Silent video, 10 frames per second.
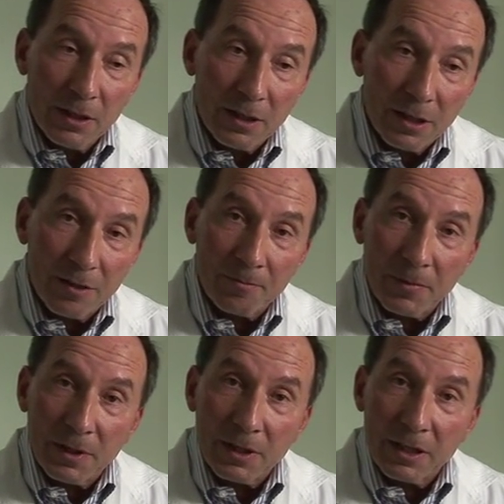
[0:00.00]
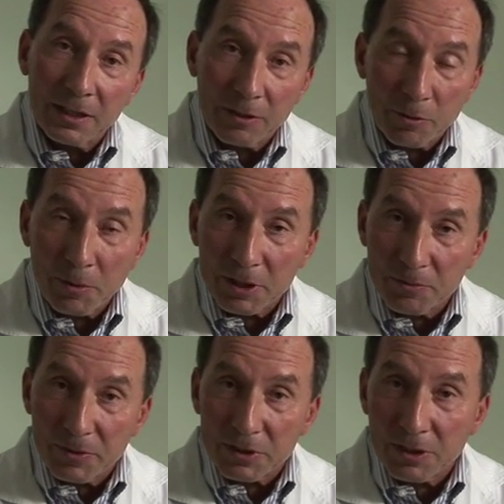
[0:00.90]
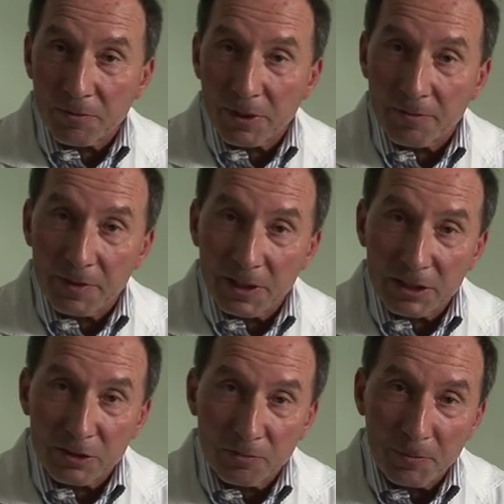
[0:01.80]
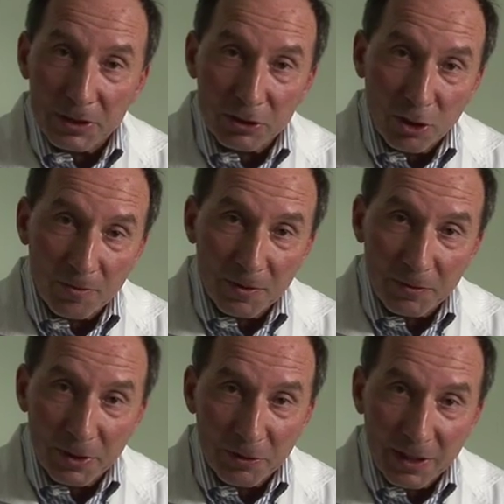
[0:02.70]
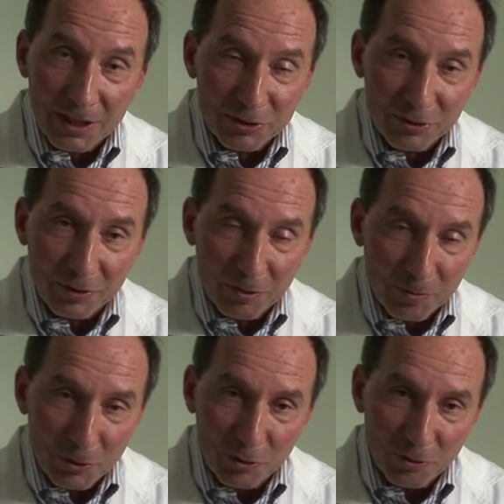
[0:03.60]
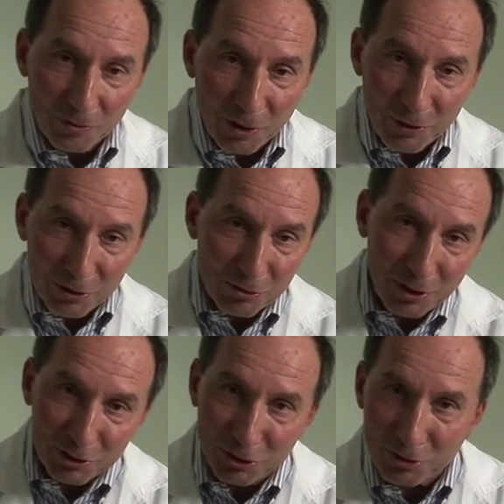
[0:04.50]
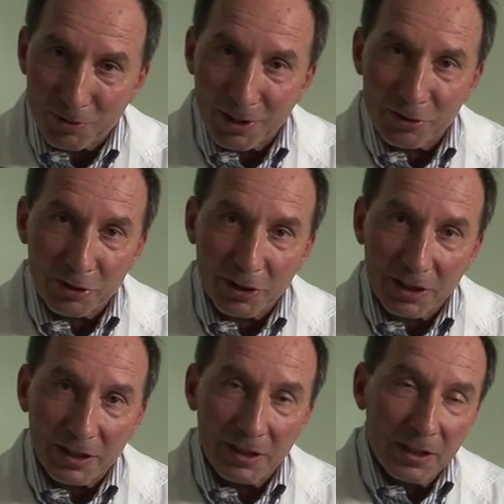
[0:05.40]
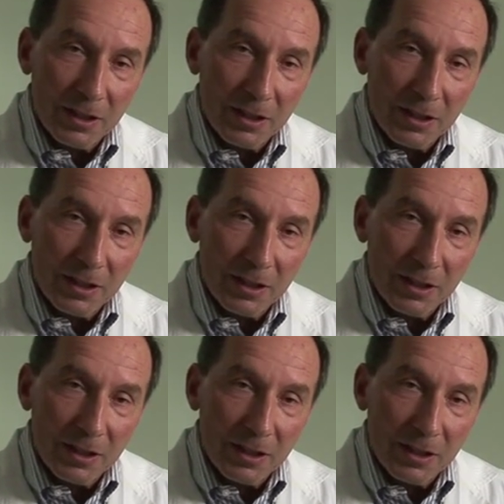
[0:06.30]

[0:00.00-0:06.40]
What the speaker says: A knee replacement is somewhat of a misnomer. We don't actually remove all the structures around your knee.